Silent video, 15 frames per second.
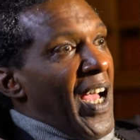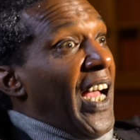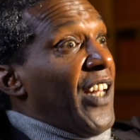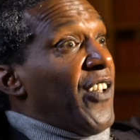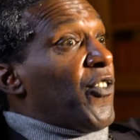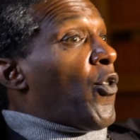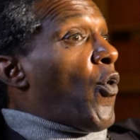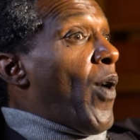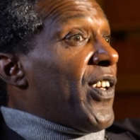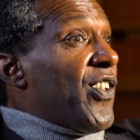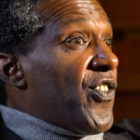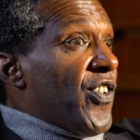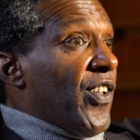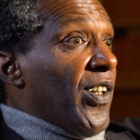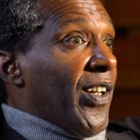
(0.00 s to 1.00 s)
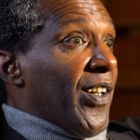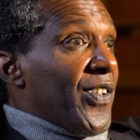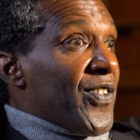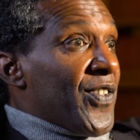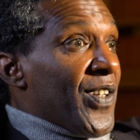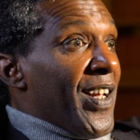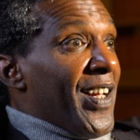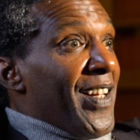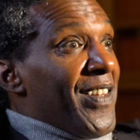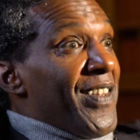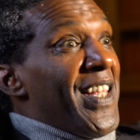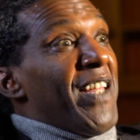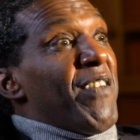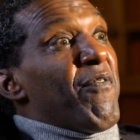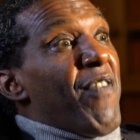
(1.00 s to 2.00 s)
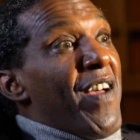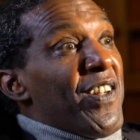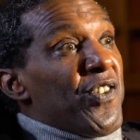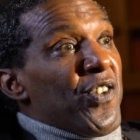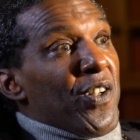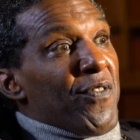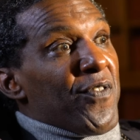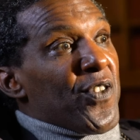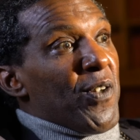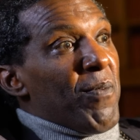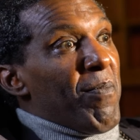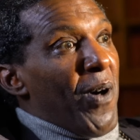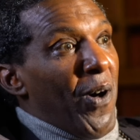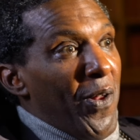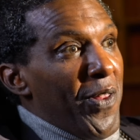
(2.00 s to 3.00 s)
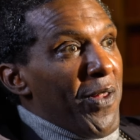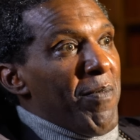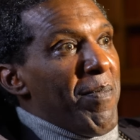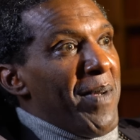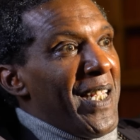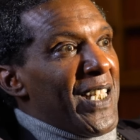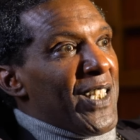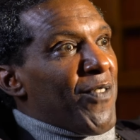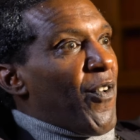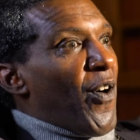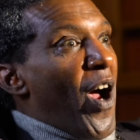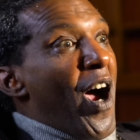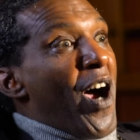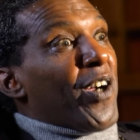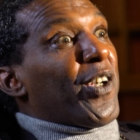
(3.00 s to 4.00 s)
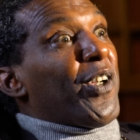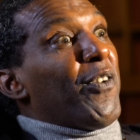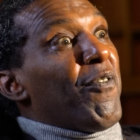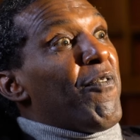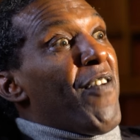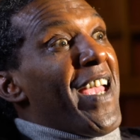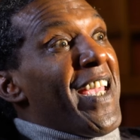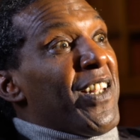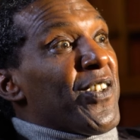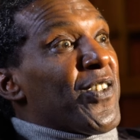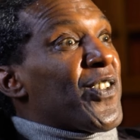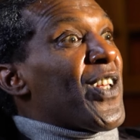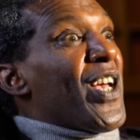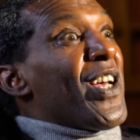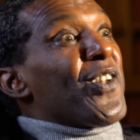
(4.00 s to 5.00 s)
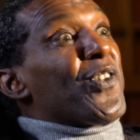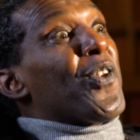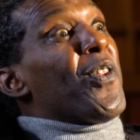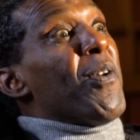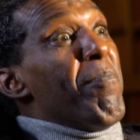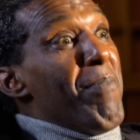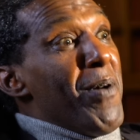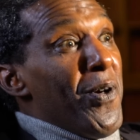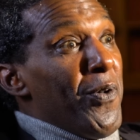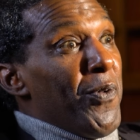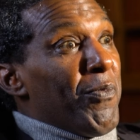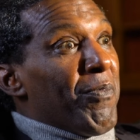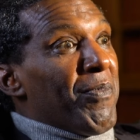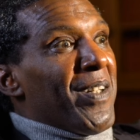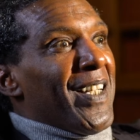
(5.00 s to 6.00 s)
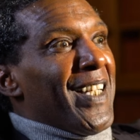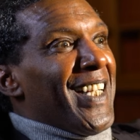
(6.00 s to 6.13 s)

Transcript: And questionless, the invention of some other means for our conveyance to the moon